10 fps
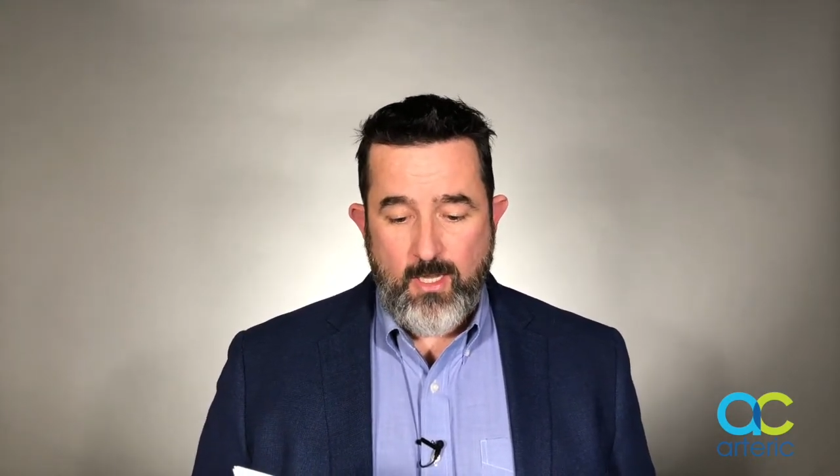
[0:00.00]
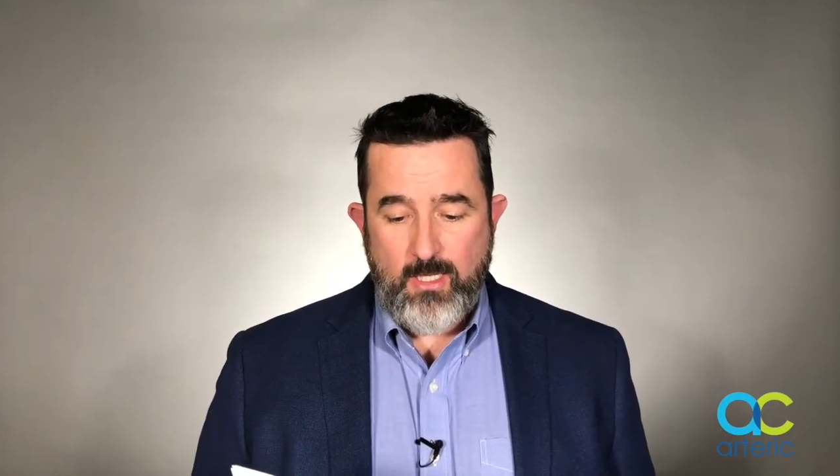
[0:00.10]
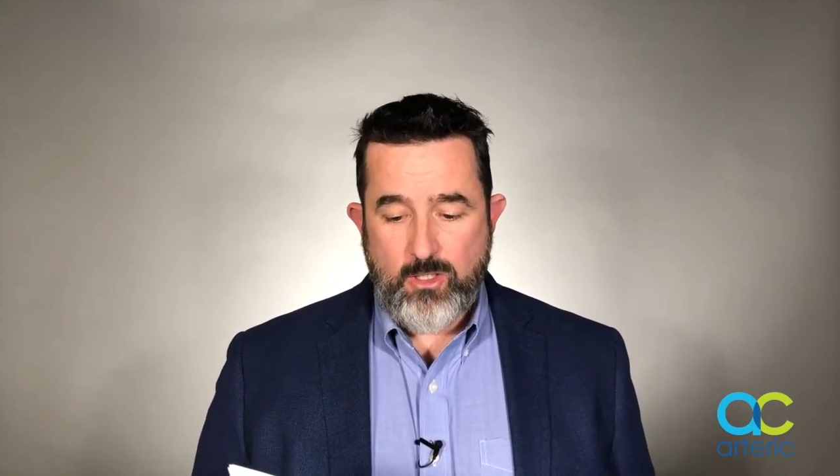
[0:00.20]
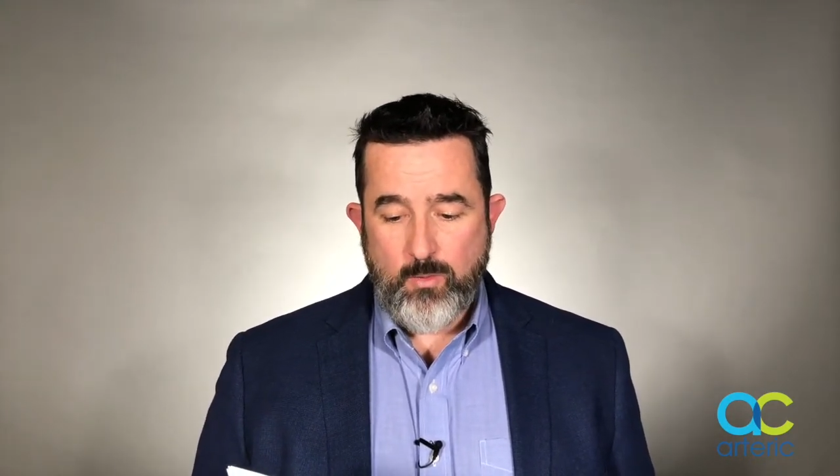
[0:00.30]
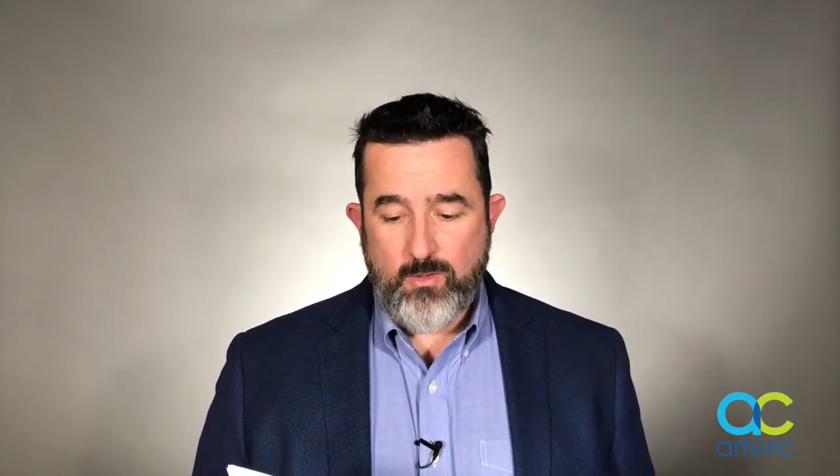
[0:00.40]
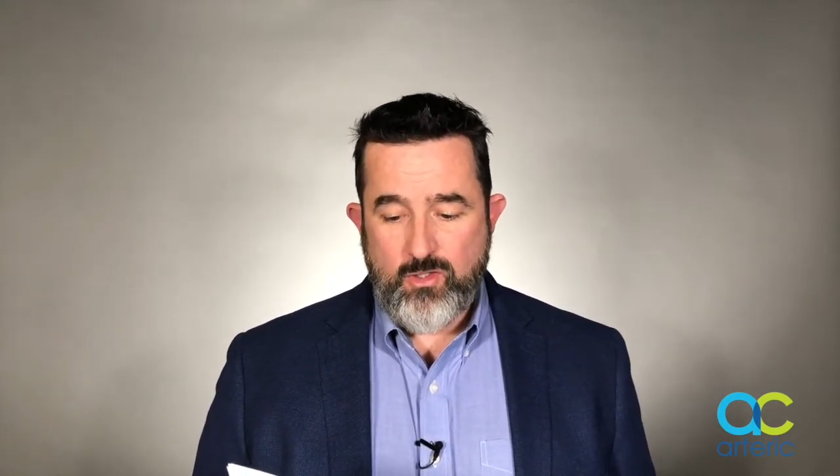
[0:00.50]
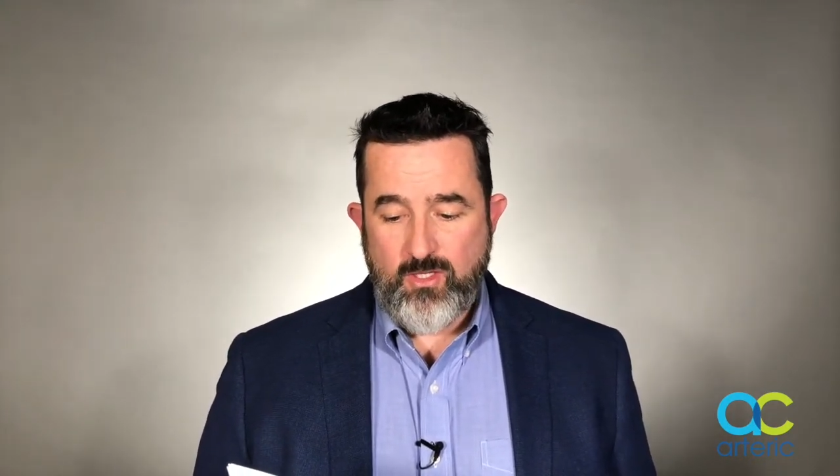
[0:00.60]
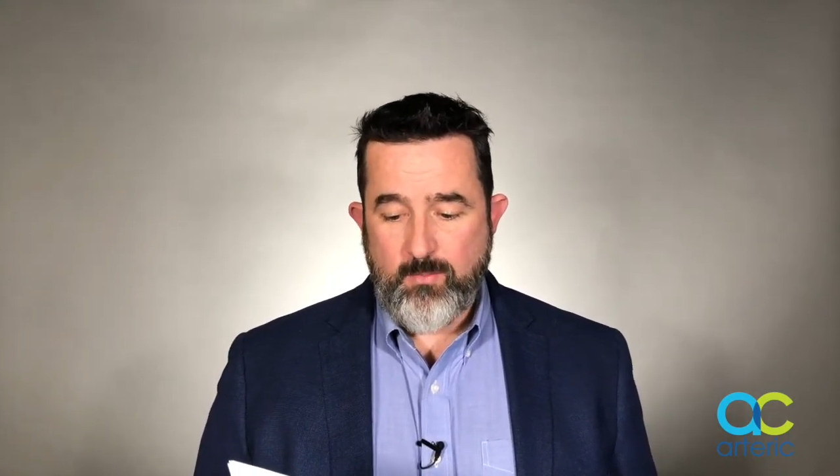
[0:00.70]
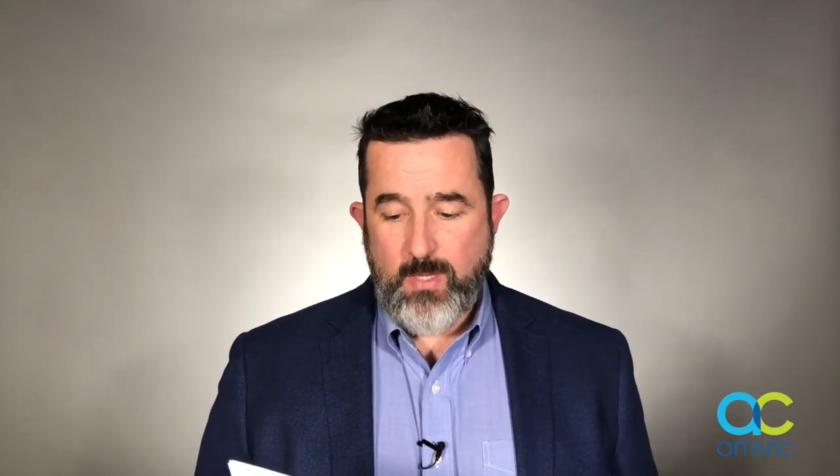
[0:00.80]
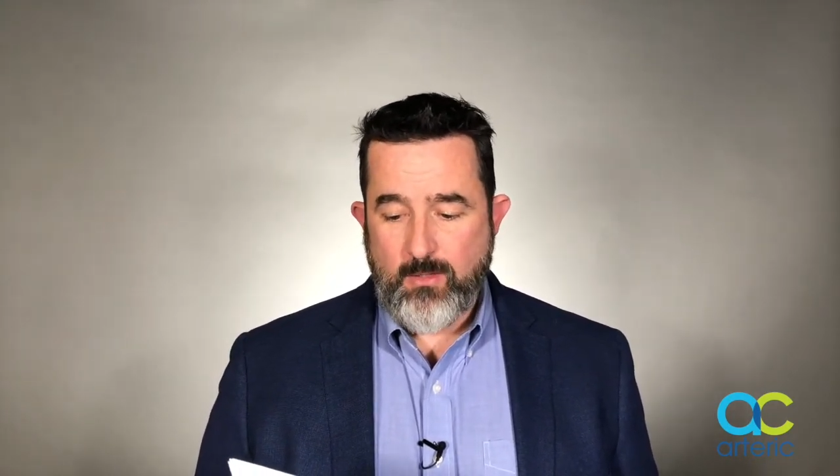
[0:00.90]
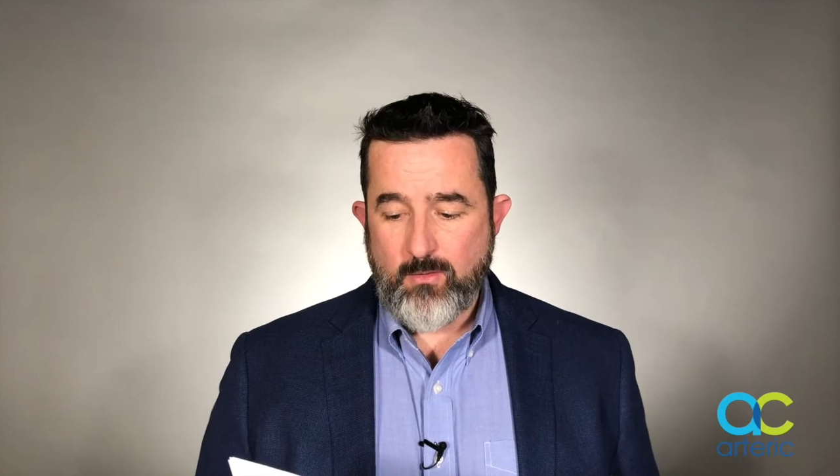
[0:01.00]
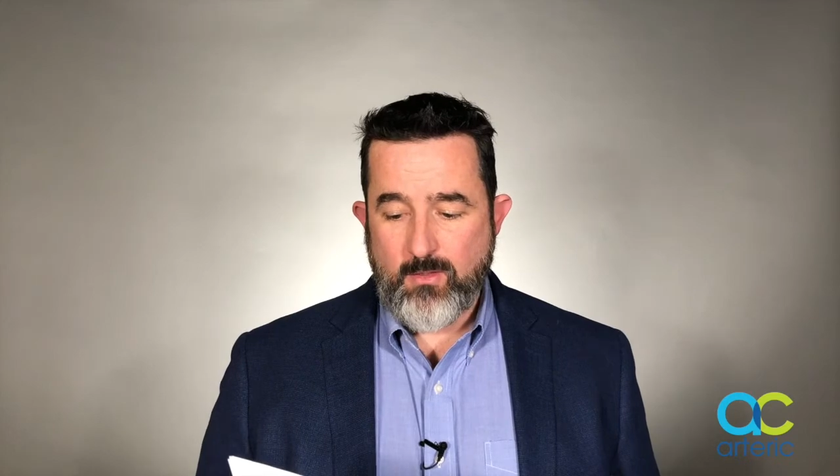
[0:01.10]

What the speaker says: and you achieve better